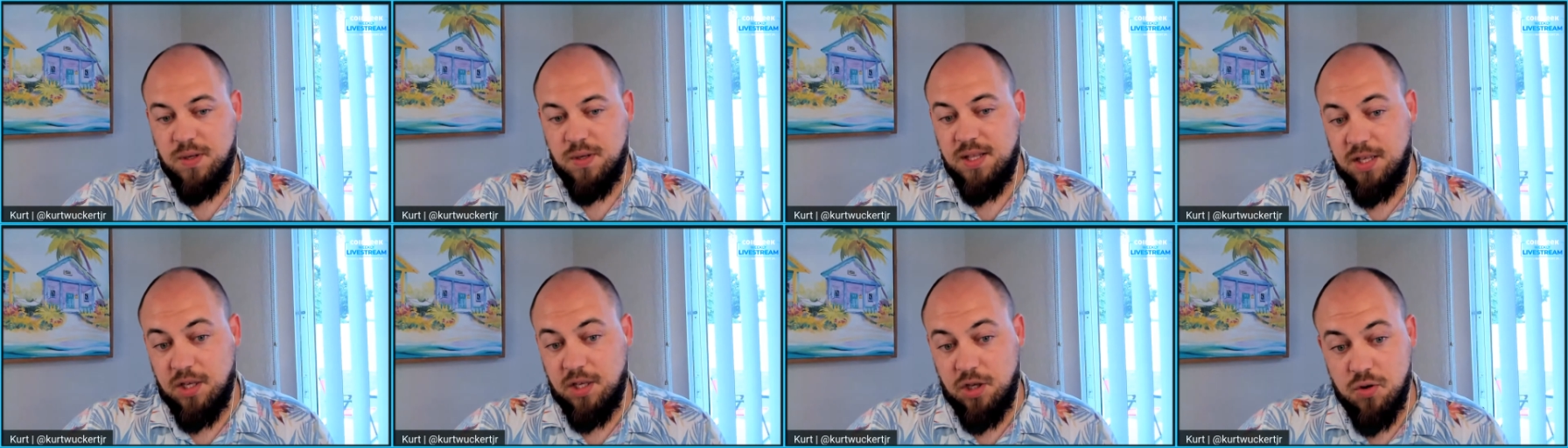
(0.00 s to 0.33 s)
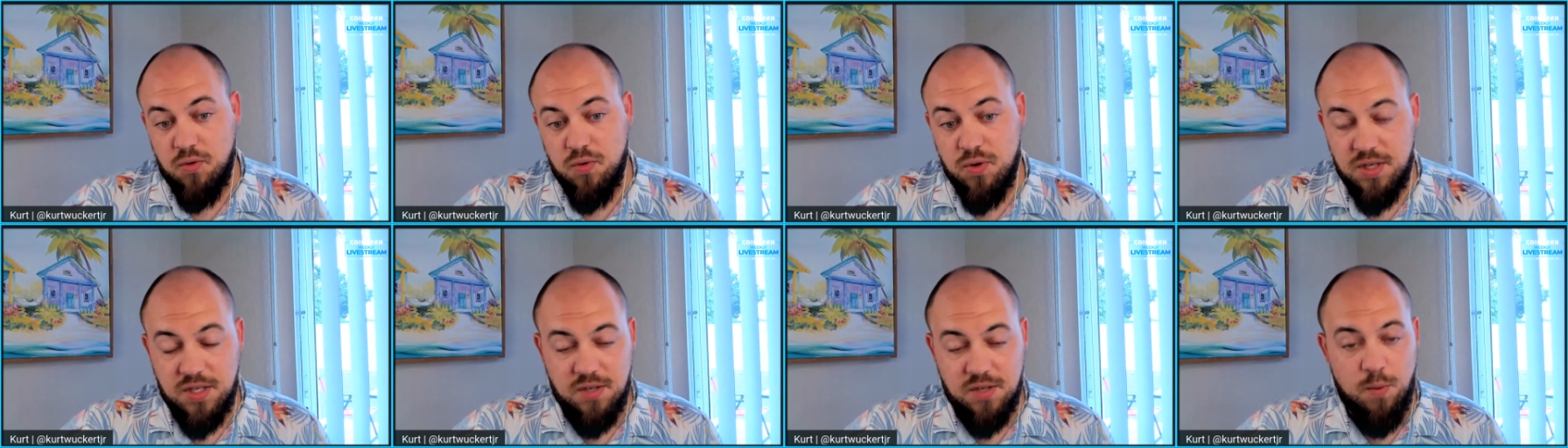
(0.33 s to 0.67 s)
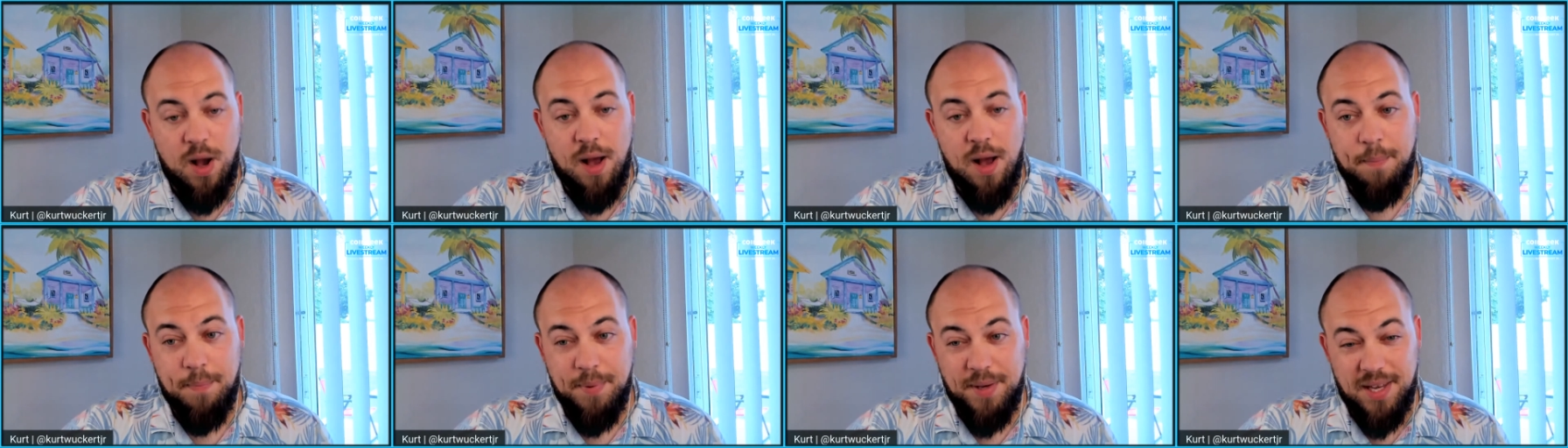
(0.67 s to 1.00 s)
do in the
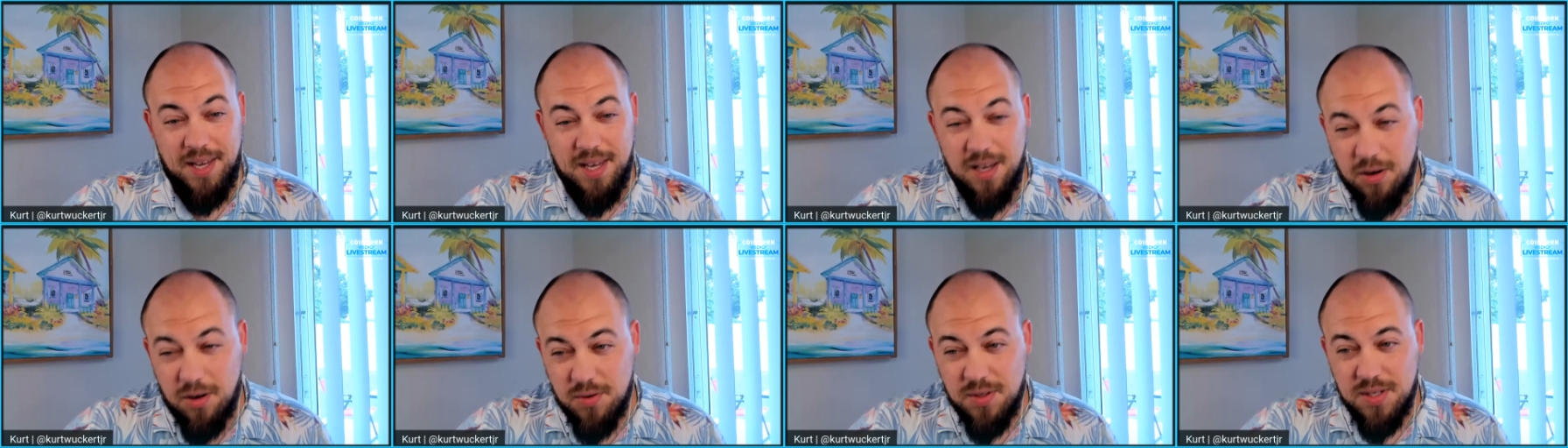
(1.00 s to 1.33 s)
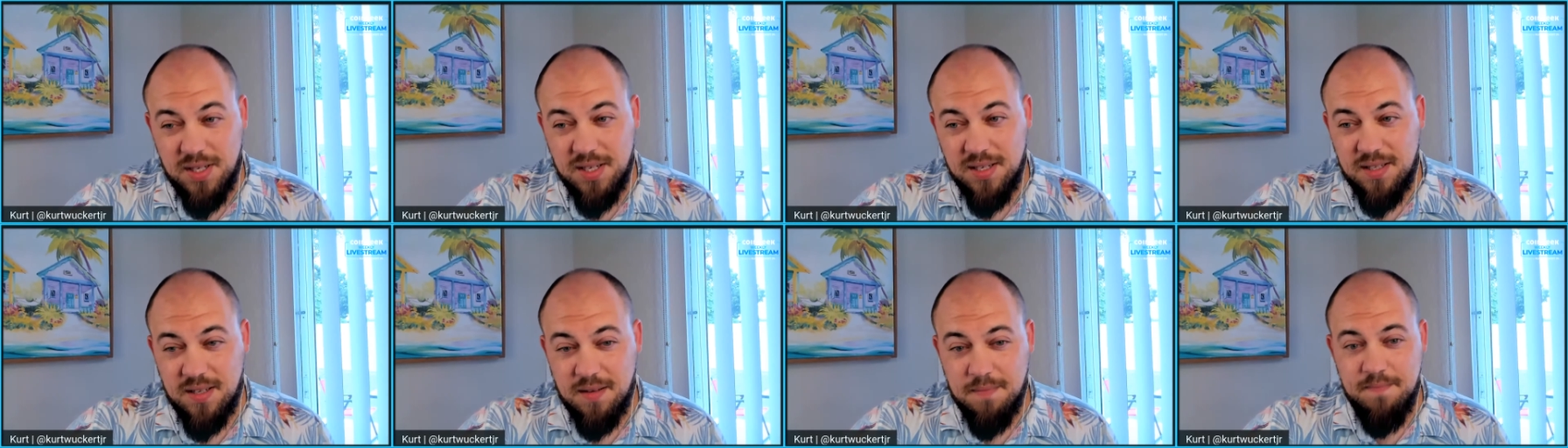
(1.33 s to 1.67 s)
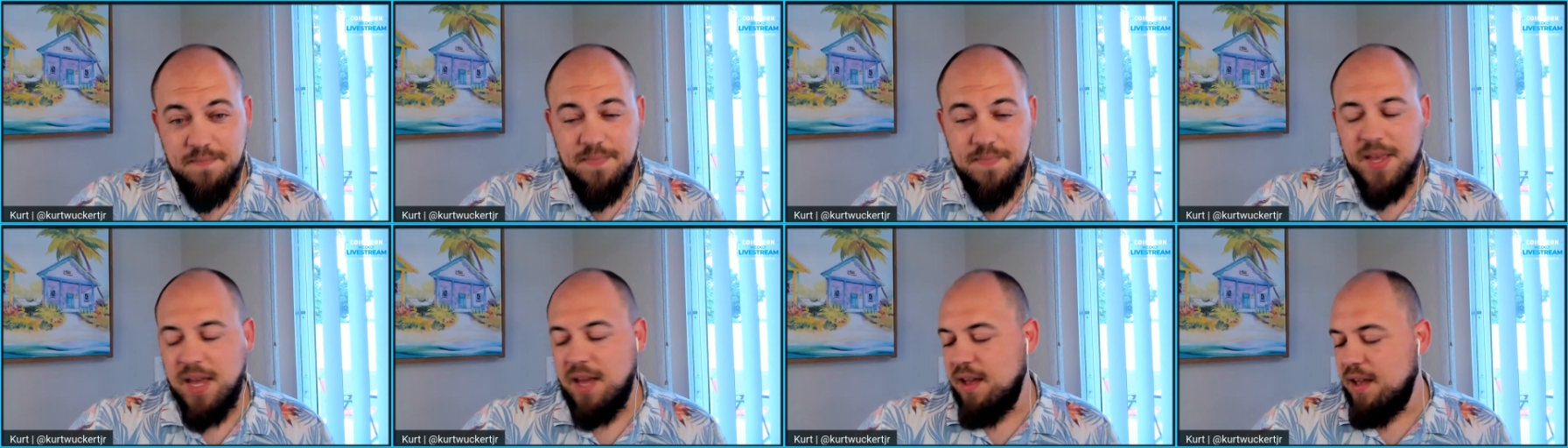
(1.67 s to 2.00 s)
Uniswap
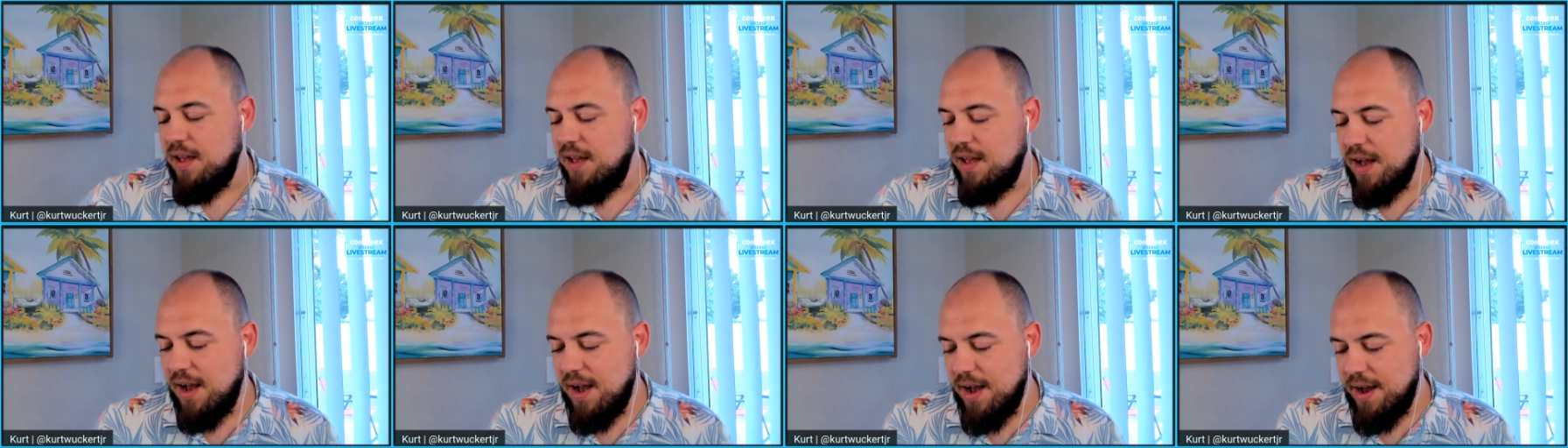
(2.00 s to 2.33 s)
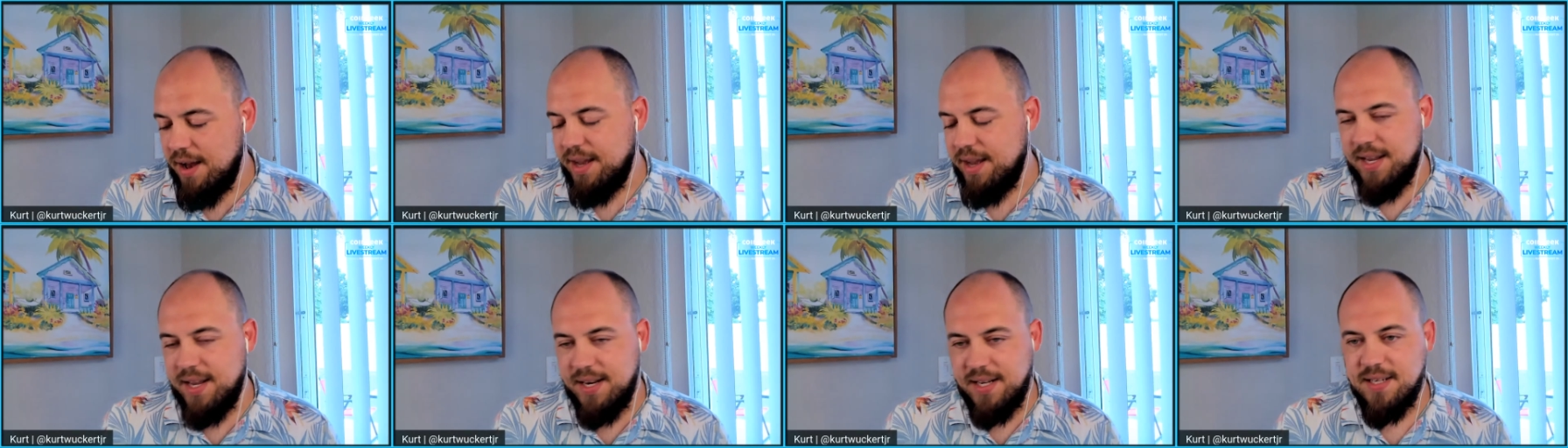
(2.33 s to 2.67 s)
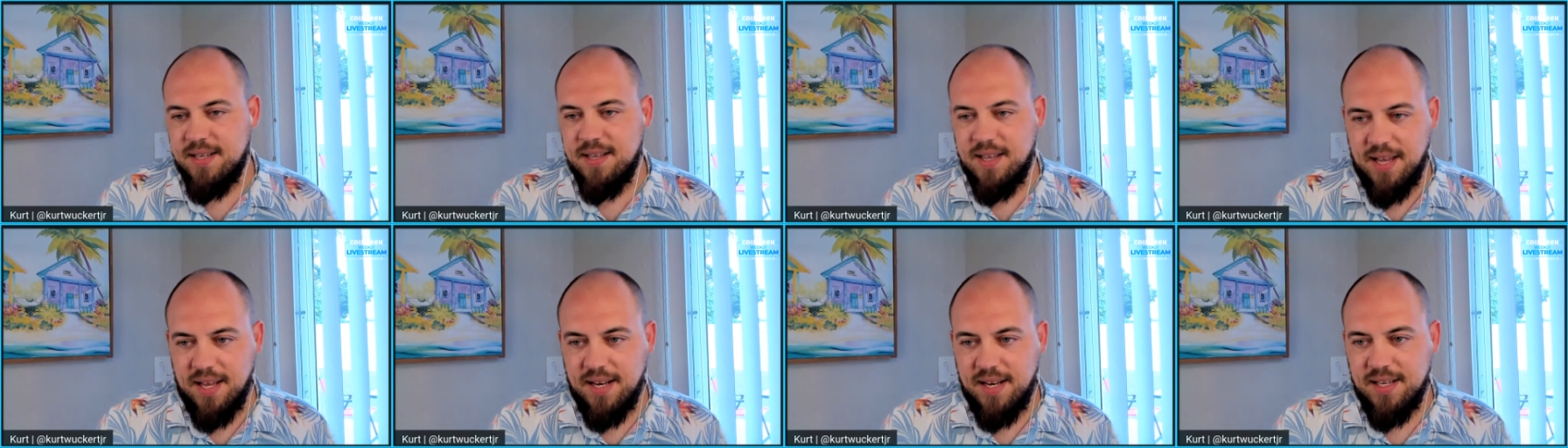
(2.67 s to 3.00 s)
ecosystem?
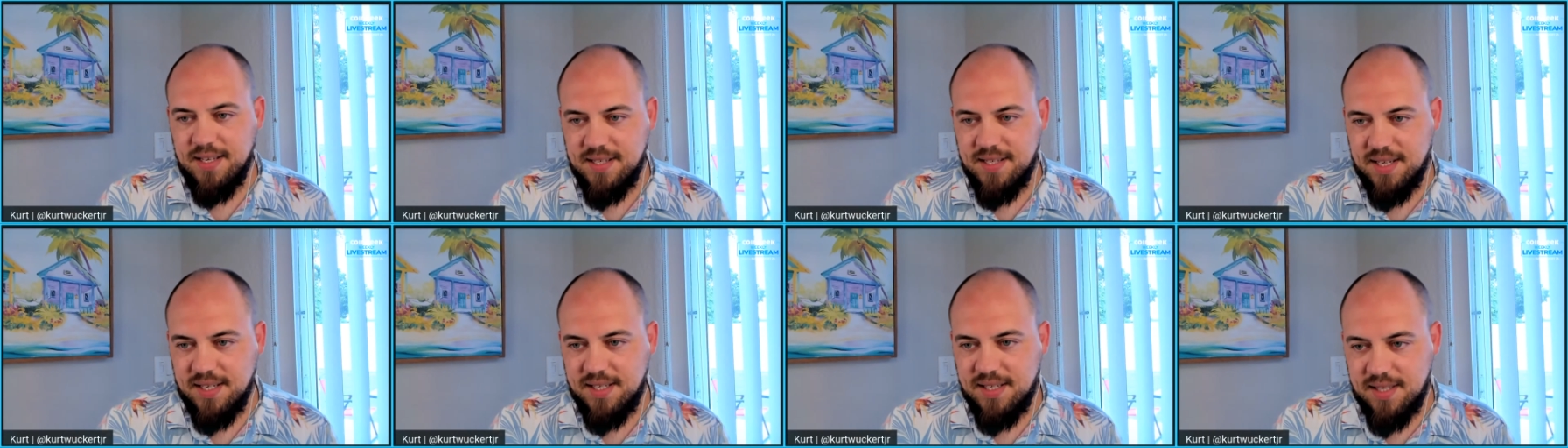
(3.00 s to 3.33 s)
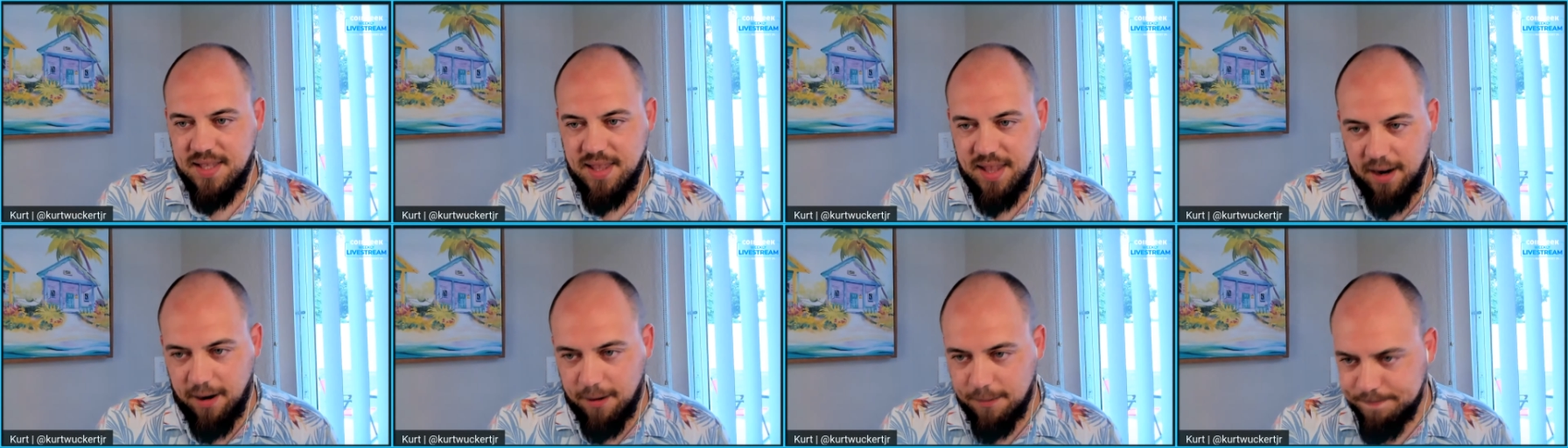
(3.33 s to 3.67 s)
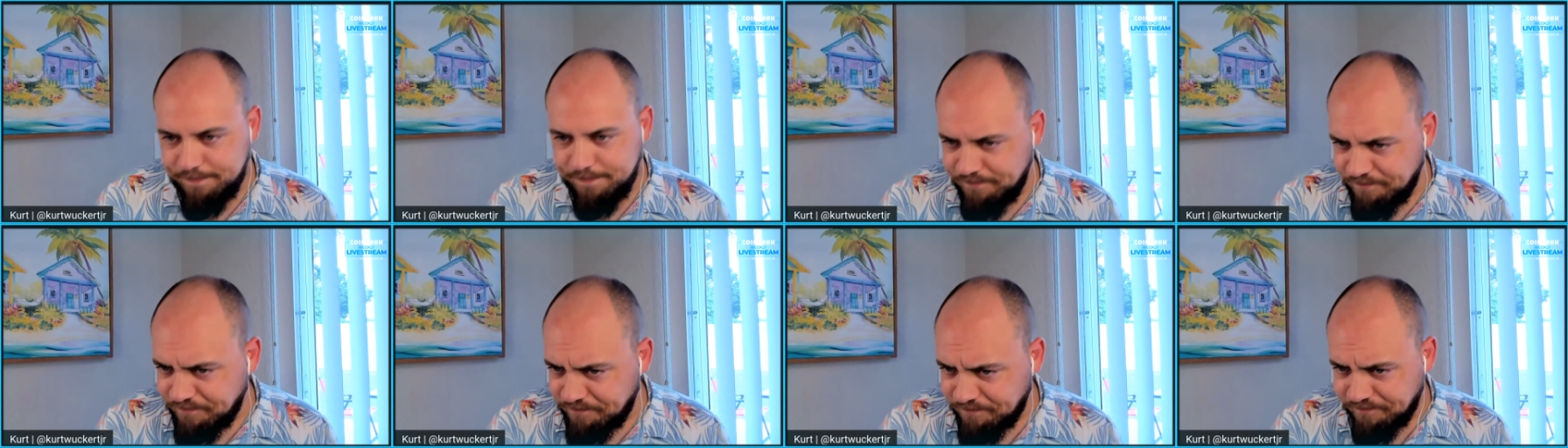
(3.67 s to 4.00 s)
It exists
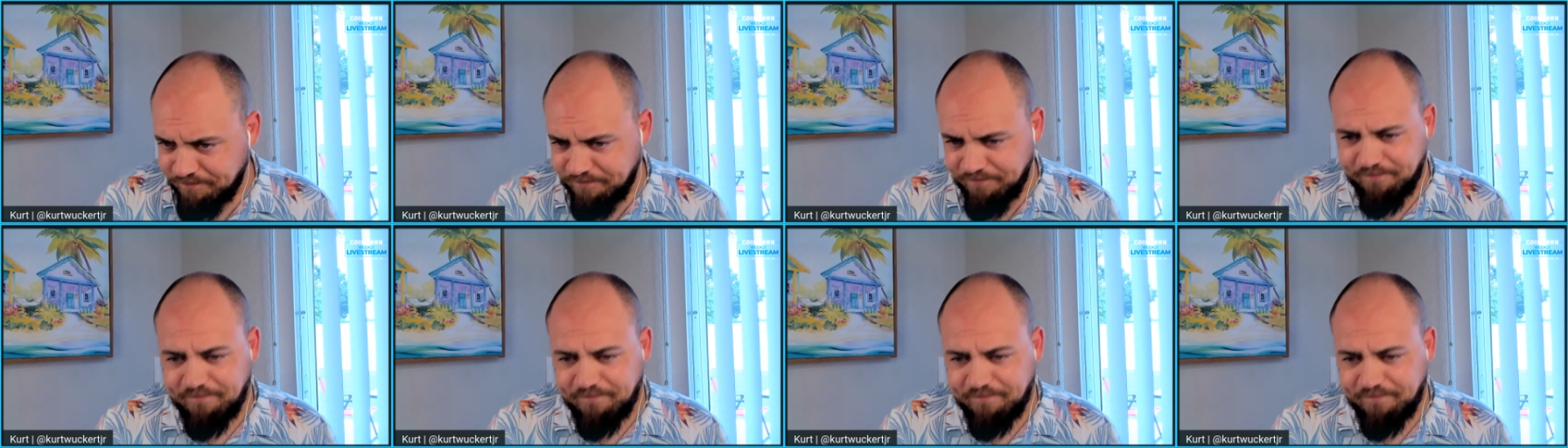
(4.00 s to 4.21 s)
there.